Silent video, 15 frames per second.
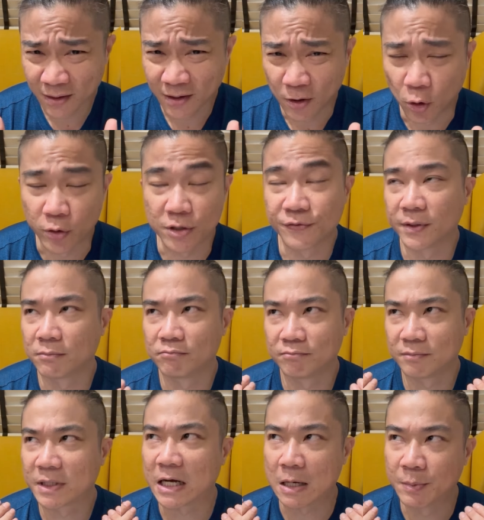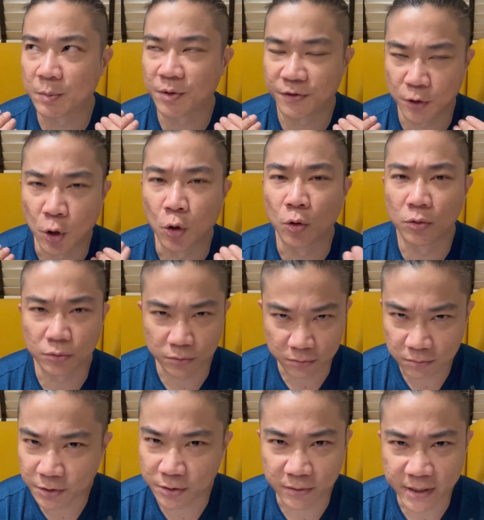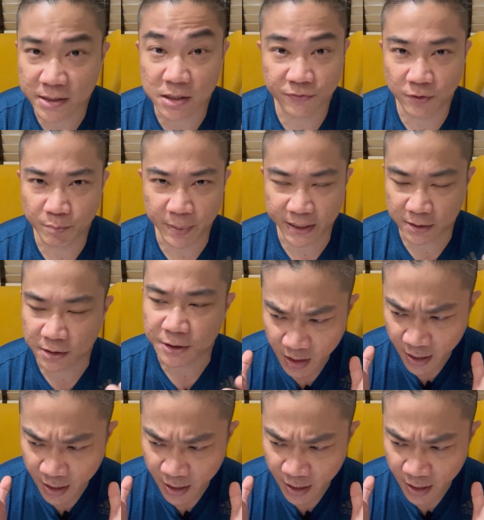or even come up with your own, that's even better.